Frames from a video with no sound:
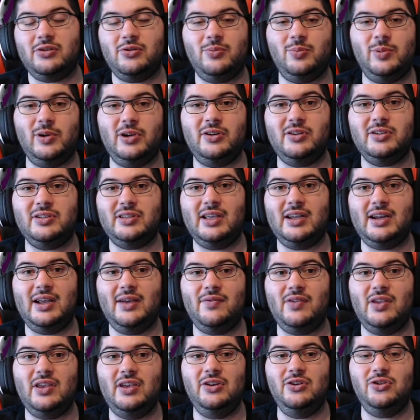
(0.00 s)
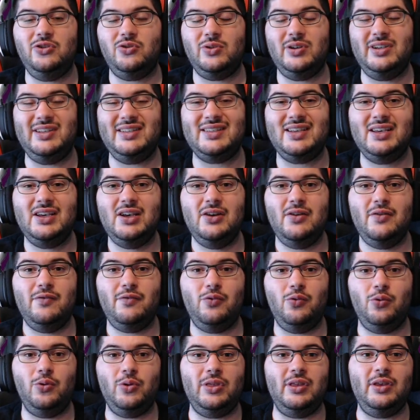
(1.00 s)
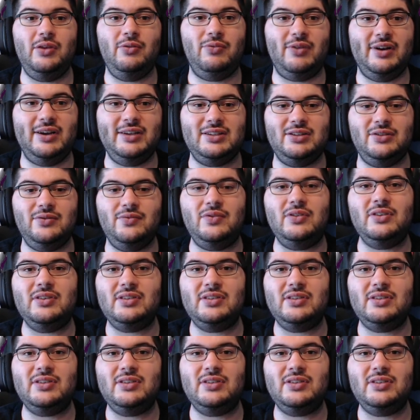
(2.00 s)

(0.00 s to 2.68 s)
or players that have injuries for the rest of the